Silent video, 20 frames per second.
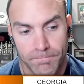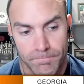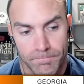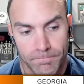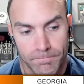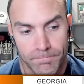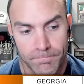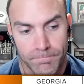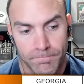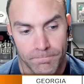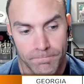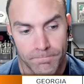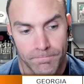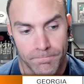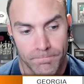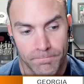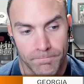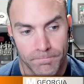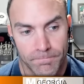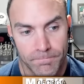
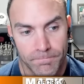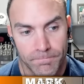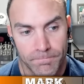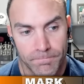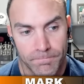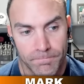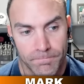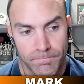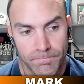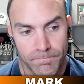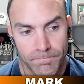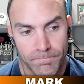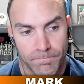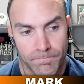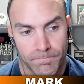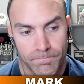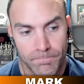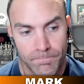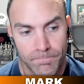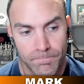
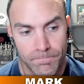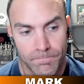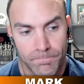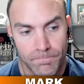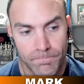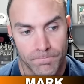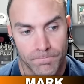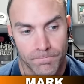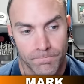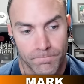This person isn't speaking.